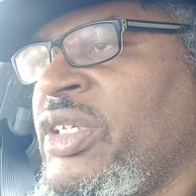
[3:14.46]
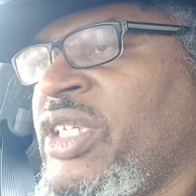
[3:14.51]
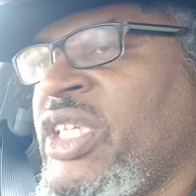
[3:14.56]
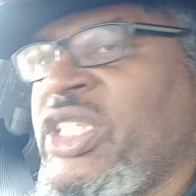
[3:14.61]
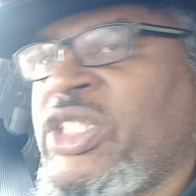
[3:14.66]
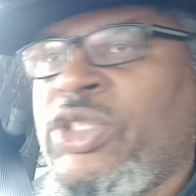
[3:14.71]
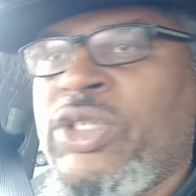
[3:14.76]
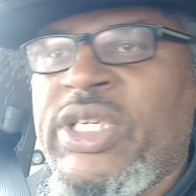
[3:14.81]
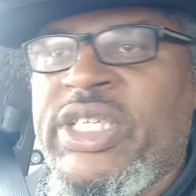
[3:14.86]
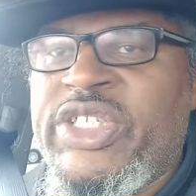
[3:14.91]

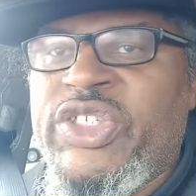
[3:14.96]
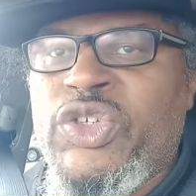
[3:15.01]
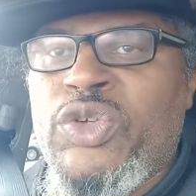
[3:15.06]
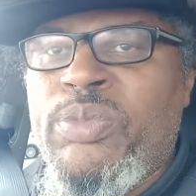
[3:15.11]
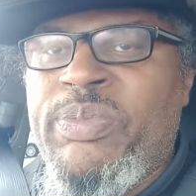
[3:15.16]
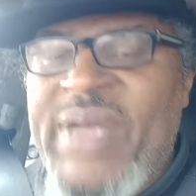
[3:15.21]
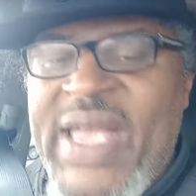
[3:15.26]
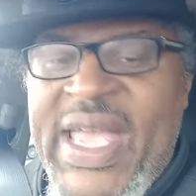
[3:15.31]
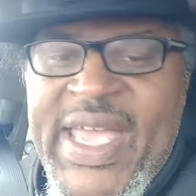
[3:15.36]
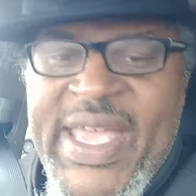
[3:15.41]
that treat
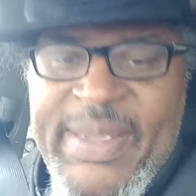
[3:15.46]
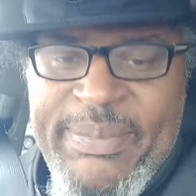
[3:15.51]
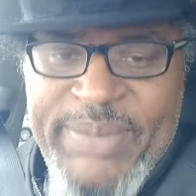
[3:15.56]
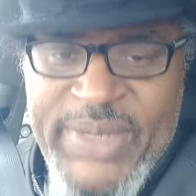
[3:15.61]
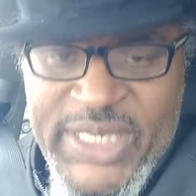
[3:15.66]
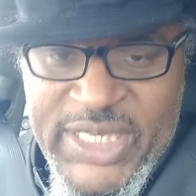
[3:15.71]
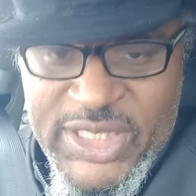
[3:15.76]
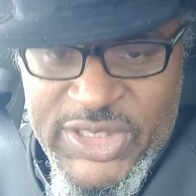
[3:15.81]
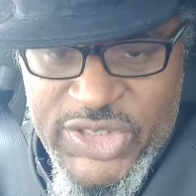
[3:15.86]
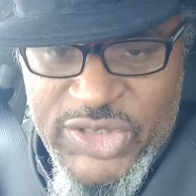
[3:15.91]
you bad
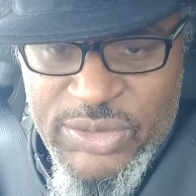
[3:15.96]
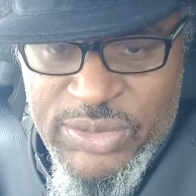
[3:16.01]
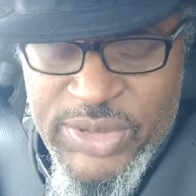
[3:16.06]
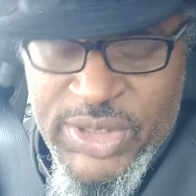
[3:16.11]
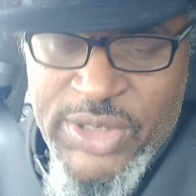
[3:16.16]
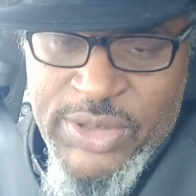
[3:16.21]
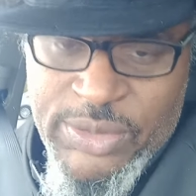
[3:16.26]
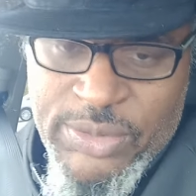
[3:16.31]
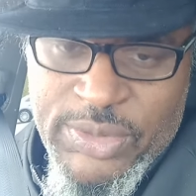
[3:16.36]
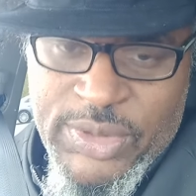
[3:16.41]
because you
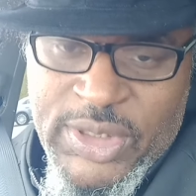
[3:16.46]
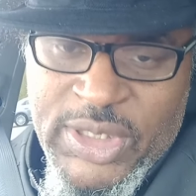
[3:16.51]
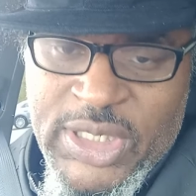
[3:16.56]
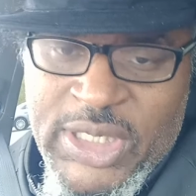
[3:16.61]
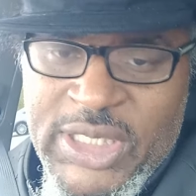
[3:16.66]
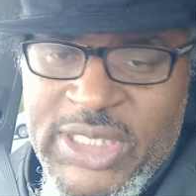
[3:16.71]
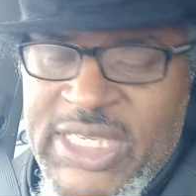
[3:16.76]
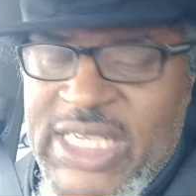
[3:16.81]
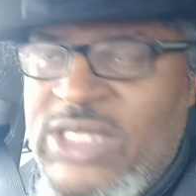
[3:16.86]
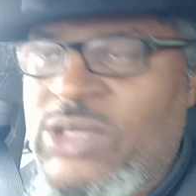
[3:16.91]
new.
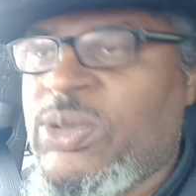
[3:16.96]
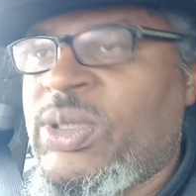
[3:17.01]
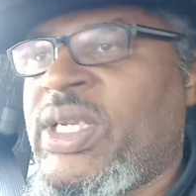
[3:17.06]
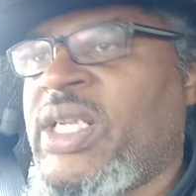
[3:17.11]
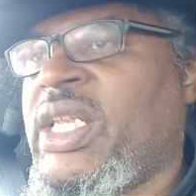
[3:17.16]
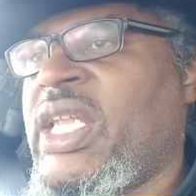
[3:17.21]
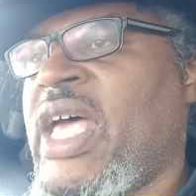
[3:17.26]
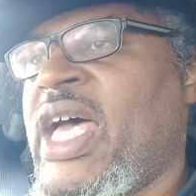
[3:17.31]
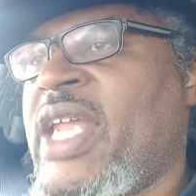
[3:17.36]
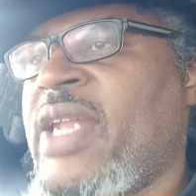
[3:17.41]
That's what
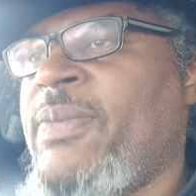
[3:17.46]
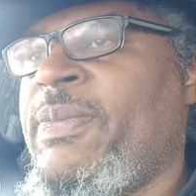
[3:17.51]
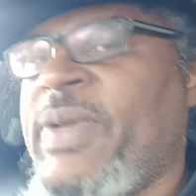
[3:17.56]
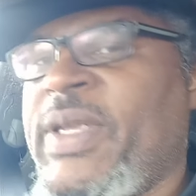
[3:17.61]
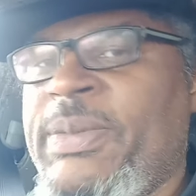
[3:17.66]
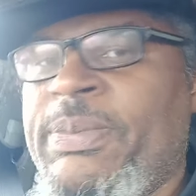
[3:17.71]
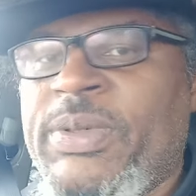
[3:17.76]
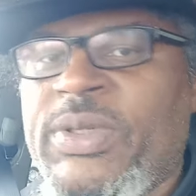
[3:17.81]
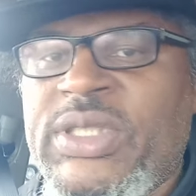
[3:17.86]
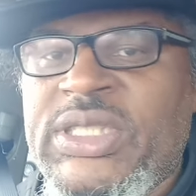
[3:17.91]
a lot of
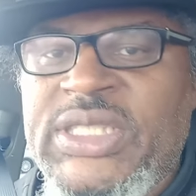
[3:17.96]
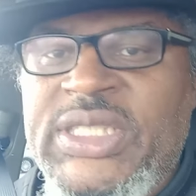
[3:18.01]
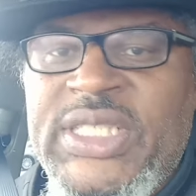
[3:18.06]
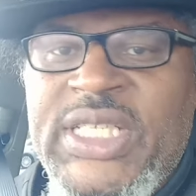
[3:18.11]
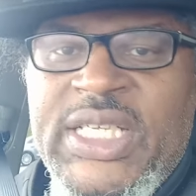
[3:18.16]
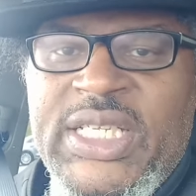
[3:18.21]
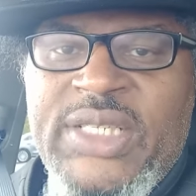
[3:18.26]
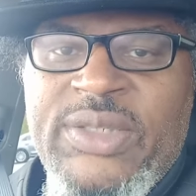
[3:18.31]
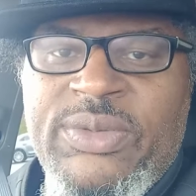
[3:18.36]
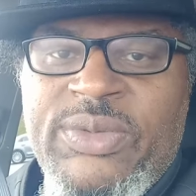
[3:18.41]
people is
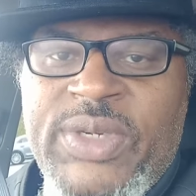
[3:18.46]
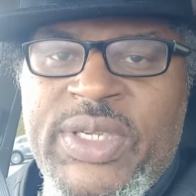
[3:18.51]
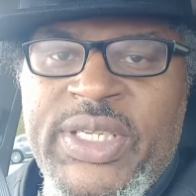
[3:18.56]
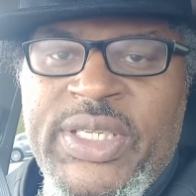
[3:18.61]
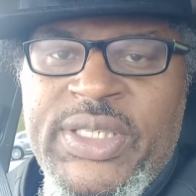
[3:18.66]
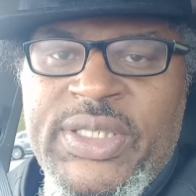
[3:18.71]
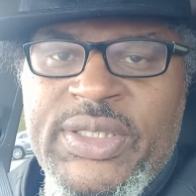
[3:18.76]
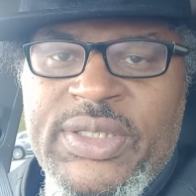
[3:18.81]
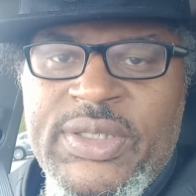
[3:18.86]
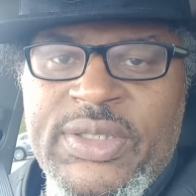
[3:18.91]
dealing
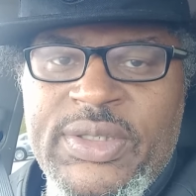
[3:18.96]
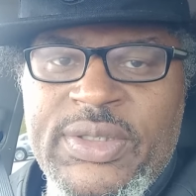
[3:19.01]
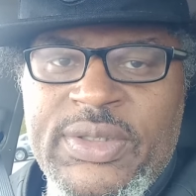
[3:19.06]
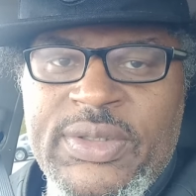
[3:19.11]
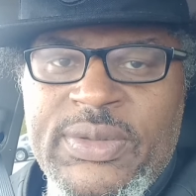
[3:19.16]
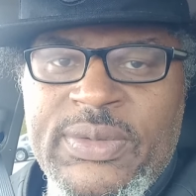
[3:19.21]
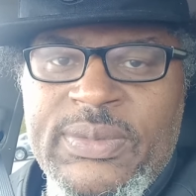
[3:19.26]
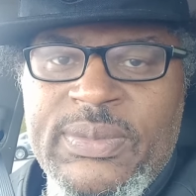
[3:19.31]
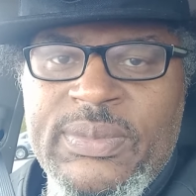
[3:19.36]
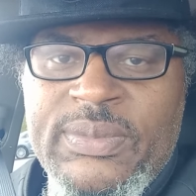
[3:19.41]
with
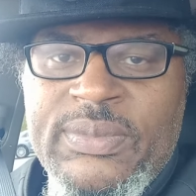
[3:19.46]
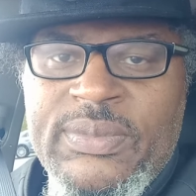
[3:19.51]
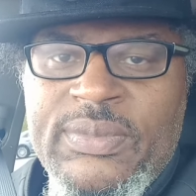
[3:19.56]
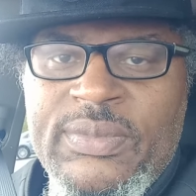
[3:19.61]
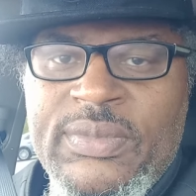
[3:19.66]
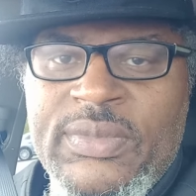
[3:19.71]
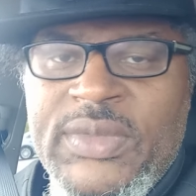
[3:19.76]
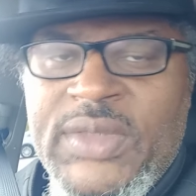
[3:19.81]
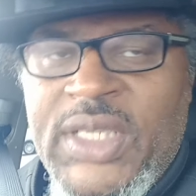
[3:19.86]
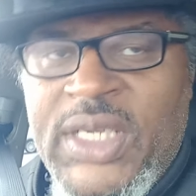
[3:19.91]

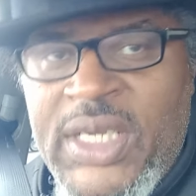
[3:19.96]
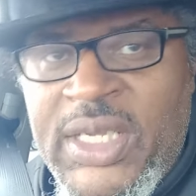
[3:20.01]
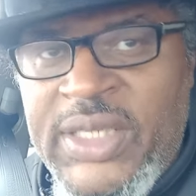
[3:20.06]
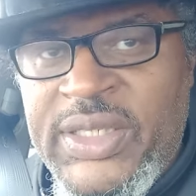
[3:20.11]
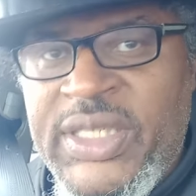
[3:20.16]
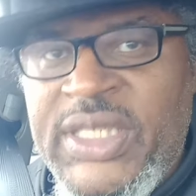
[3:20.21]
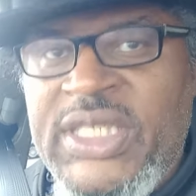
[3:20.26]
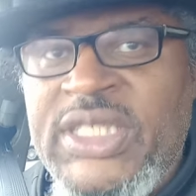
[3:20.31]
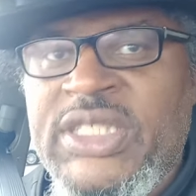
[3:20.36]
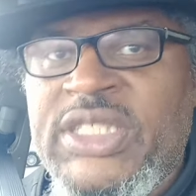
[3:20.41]

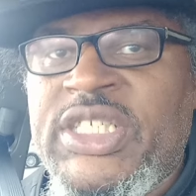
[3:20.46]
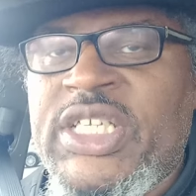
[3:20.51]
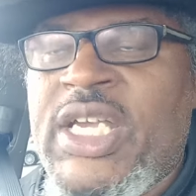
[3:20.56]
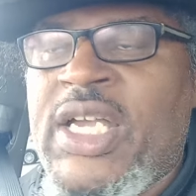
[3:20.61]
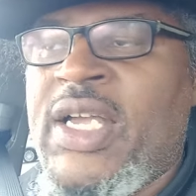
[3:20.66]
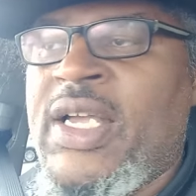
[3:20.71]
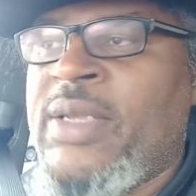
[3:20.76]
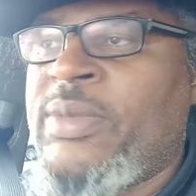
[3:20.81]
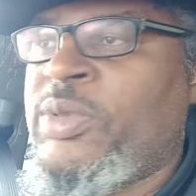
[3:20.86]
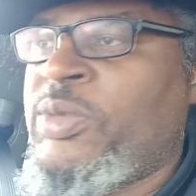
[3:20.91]
on these
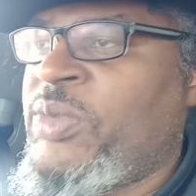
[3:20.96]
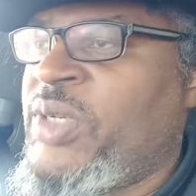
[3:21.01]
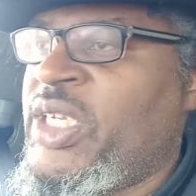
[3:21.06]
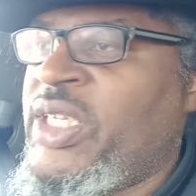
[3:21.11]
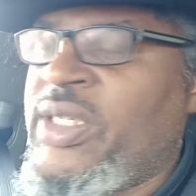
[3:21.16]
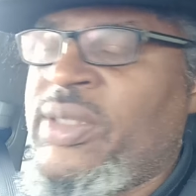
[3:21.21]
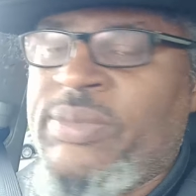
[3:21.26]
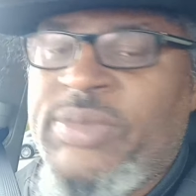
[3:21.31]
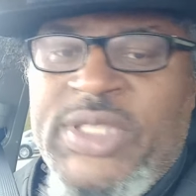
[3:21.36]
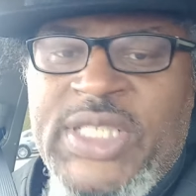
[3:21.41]
jobs,
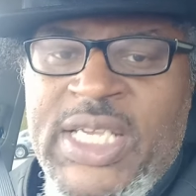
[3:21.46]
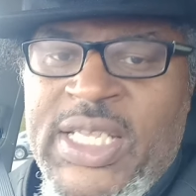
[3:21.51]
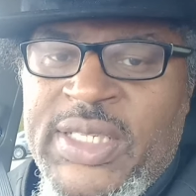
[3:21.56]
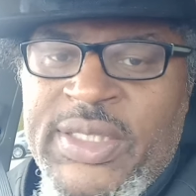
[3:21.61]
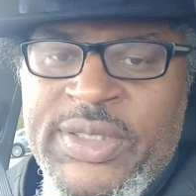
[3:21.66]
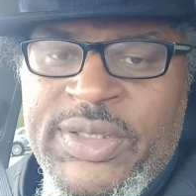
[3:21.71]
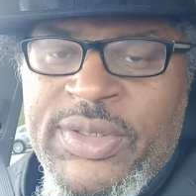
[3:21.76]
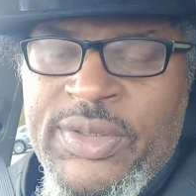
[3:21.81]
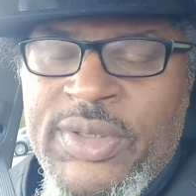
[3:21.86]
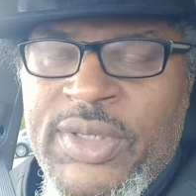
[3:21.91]
man. I'm
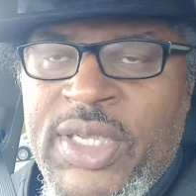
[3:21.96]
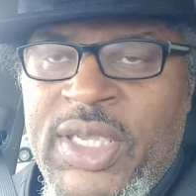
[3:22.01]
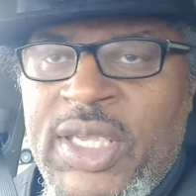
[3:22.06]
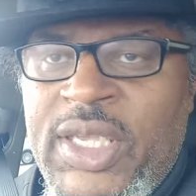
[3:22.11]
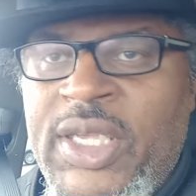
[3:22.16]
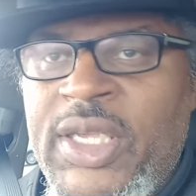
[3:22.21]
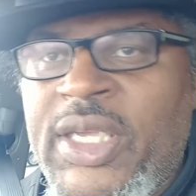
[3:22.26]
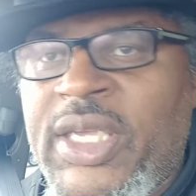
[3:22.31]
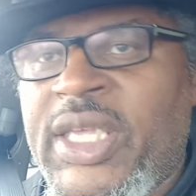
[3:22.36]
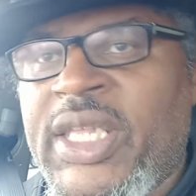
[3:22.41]
telling you,
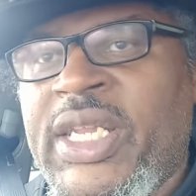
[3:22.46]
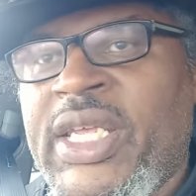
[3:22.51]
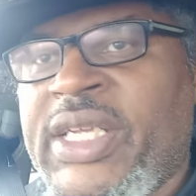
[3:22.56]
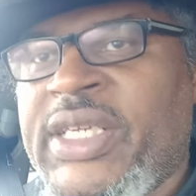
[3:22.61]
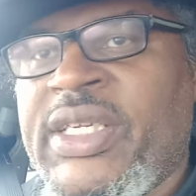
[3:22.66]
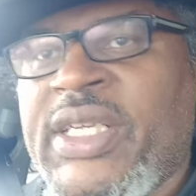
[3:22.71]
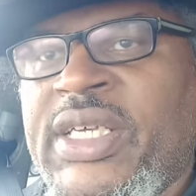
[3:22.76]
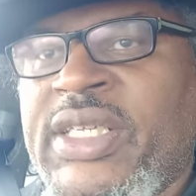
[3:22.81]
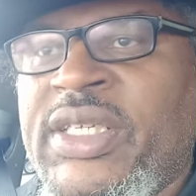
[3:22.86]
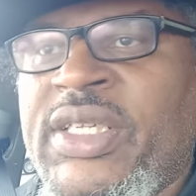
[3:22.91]
it
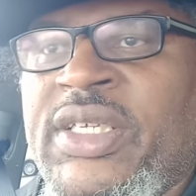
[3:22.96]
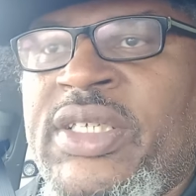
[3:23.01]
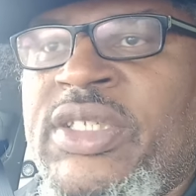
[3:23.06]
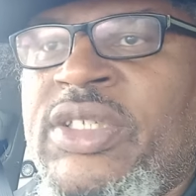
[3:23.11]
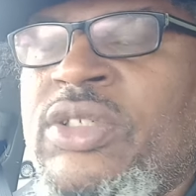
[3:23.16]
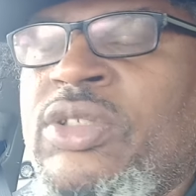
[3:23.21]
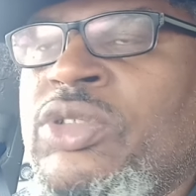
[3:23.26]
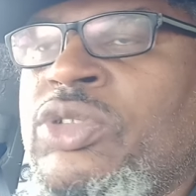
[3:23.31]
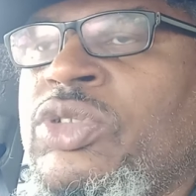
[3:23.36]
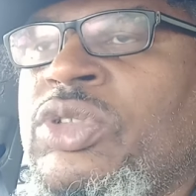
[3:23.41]
ain't nothing
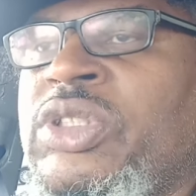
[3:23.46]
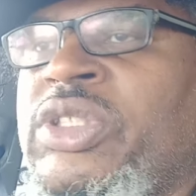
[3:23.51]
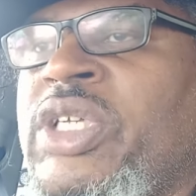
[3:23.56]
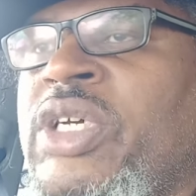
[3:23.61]
unusual.